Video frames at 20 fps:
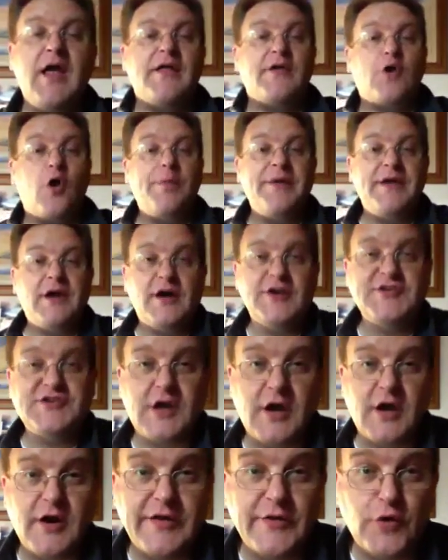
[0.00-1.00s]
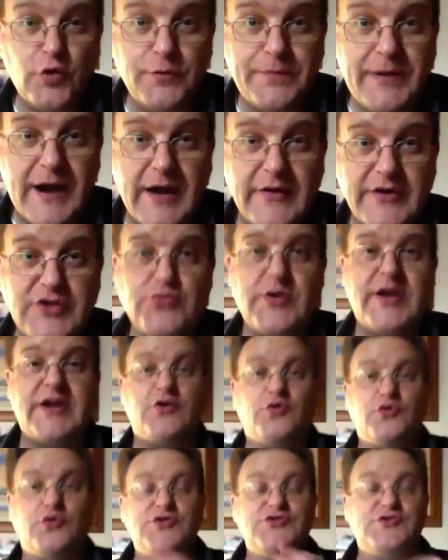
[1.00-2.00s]
OPRs are the old parish
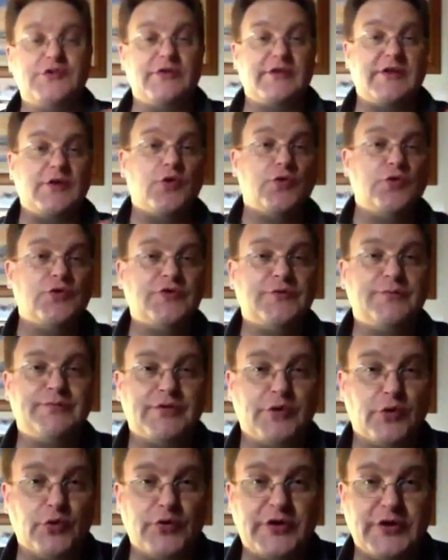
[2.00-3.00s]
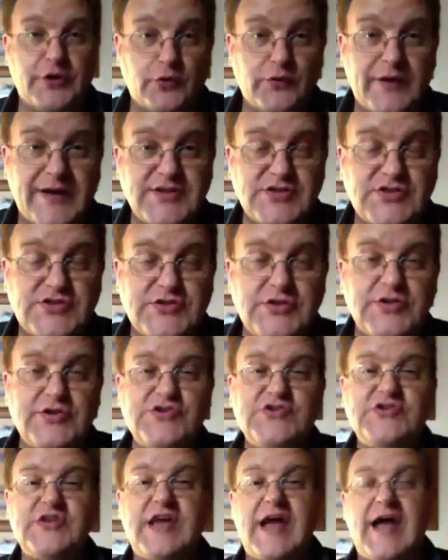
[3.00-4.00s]
records, or the old parochial
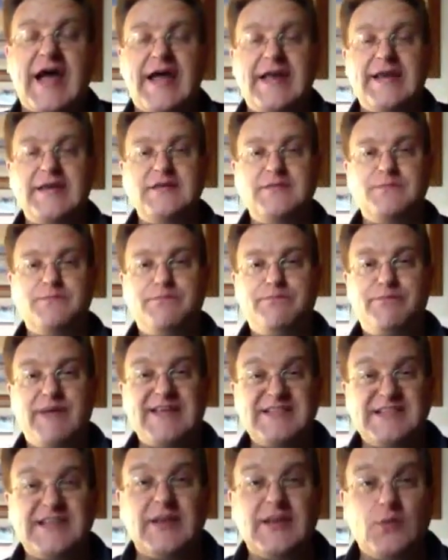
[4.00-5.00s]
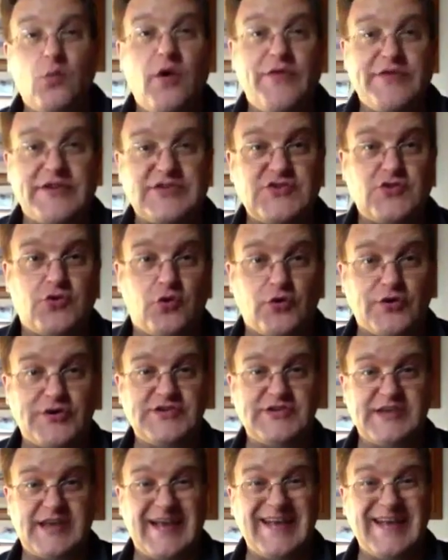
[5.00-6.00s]
registers, and basically what this
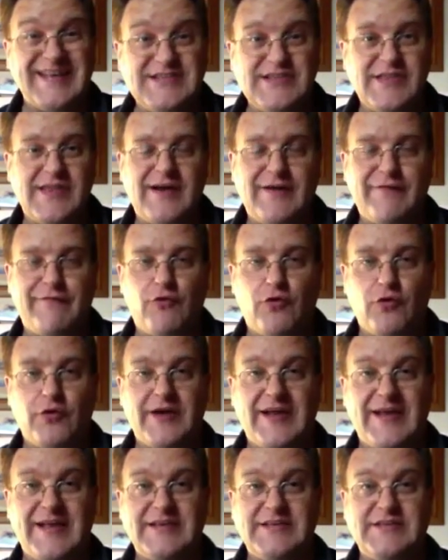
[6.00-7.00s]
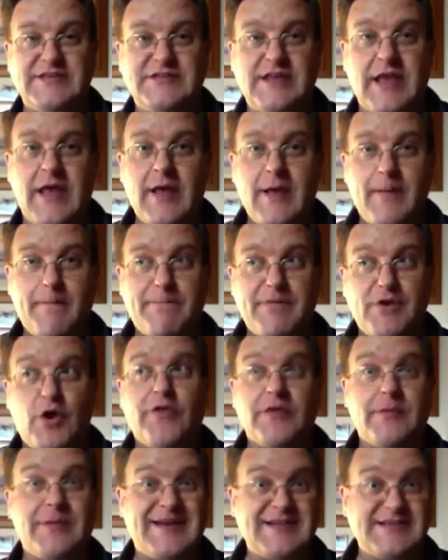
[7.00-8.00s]
course is there for is
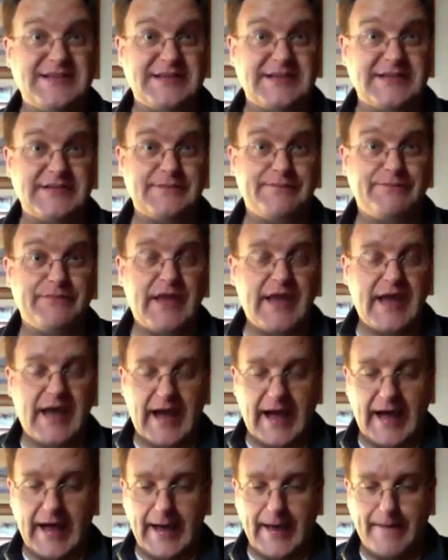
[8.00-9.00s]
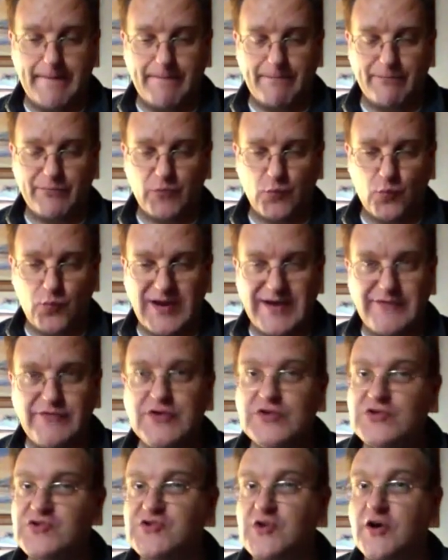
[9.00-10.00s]
beyond the basics. Whenever
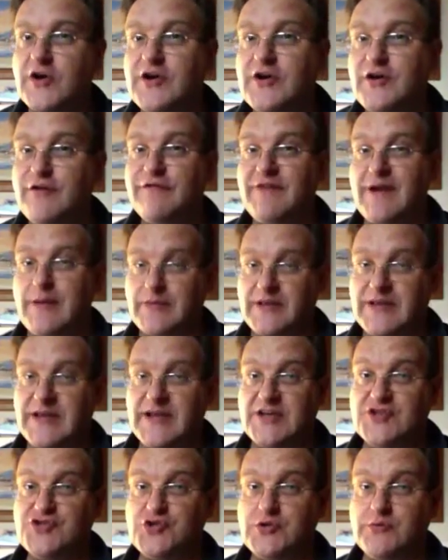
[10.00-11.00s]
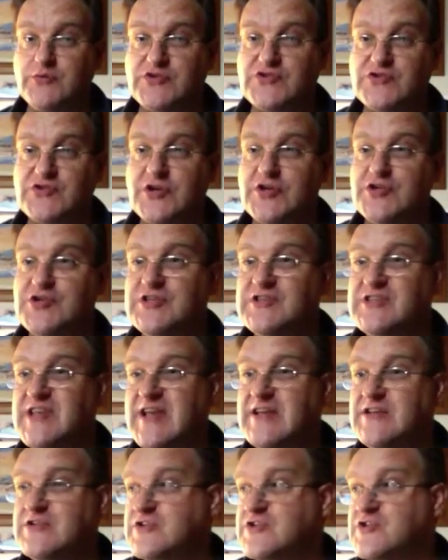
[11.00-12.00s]
you start your family history research, you
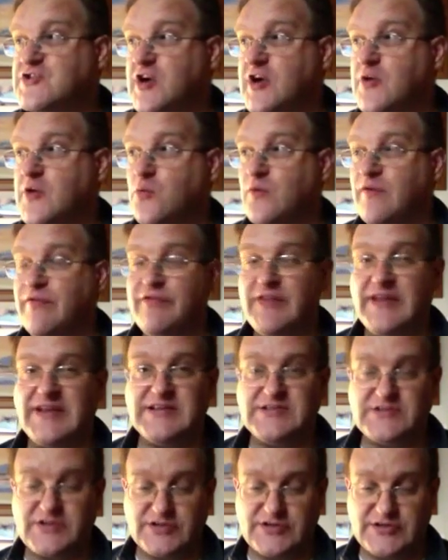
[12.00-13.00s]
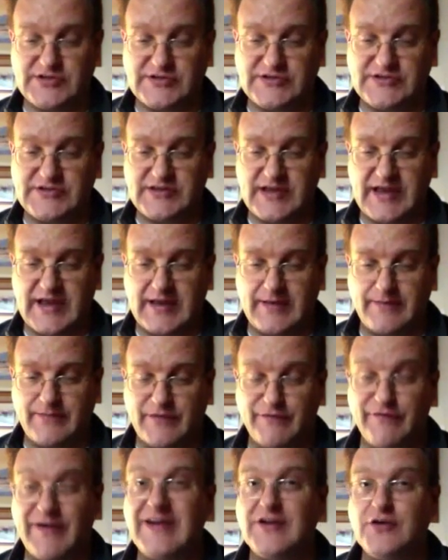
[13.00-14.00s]
tend to start with things such as
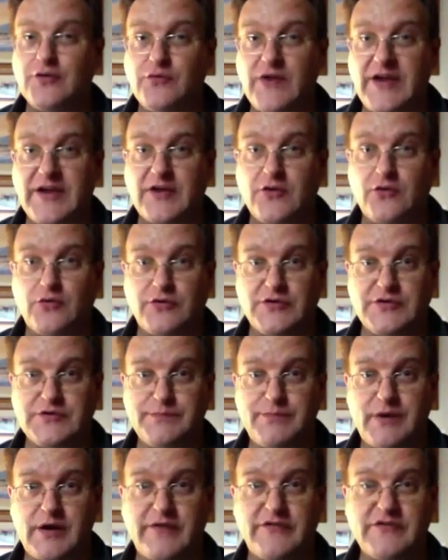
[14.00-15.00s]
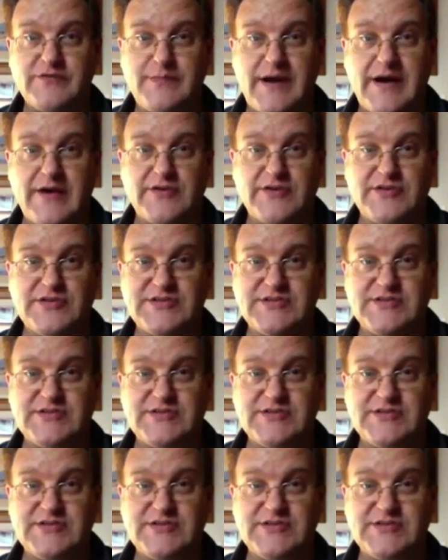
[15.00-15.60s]
the vital records, births, marriages